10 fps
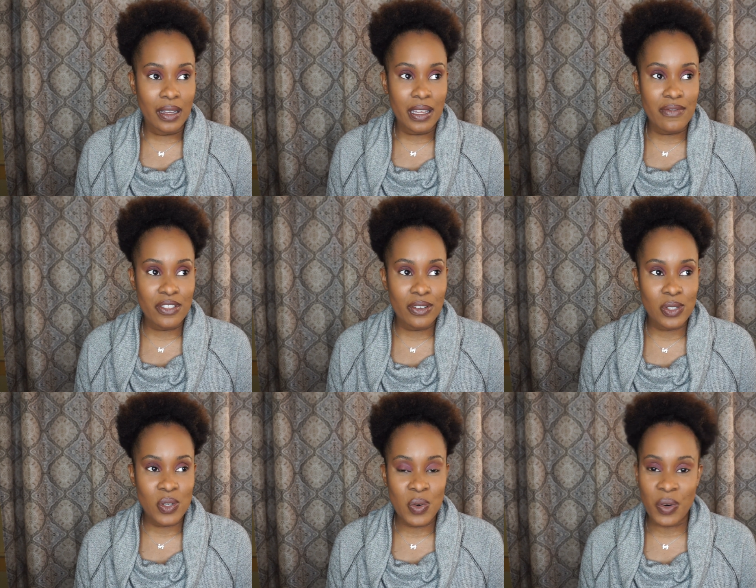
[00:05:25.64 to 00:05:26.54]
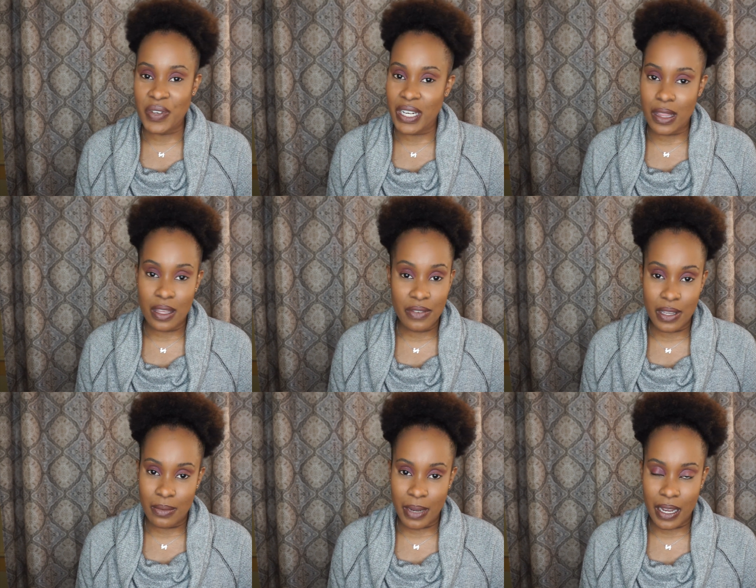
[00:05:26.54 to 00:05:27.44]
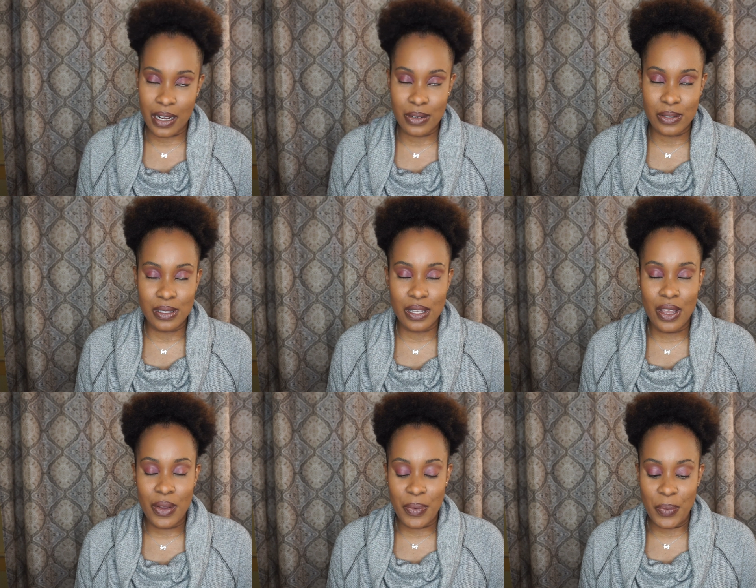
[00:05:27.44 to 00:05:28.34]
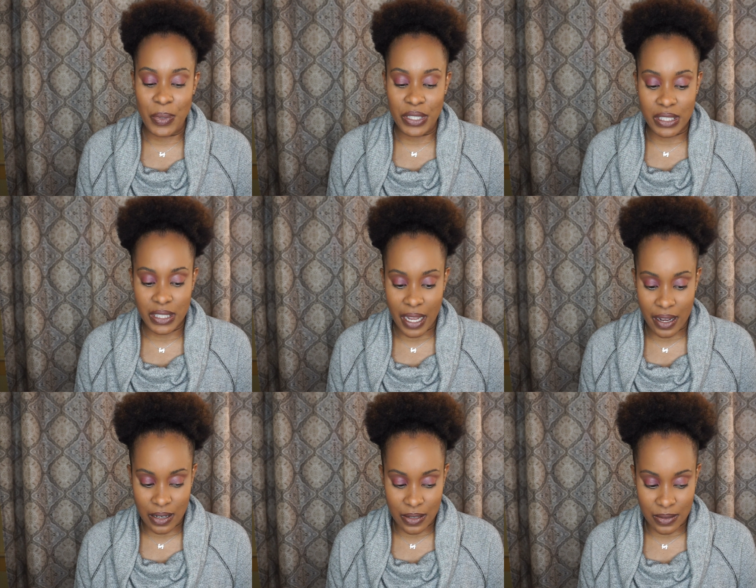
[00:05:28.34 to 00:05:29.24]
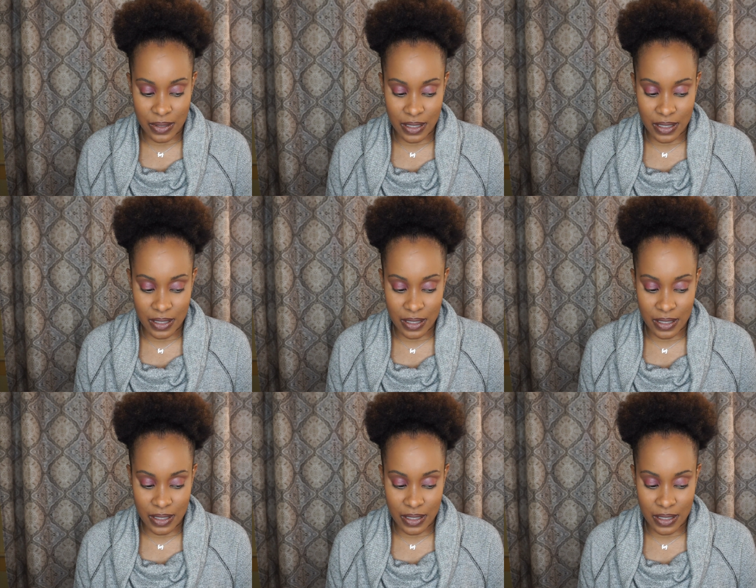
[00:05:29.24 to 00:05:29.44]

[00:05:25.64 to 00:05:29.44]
even those who already live in my house, will now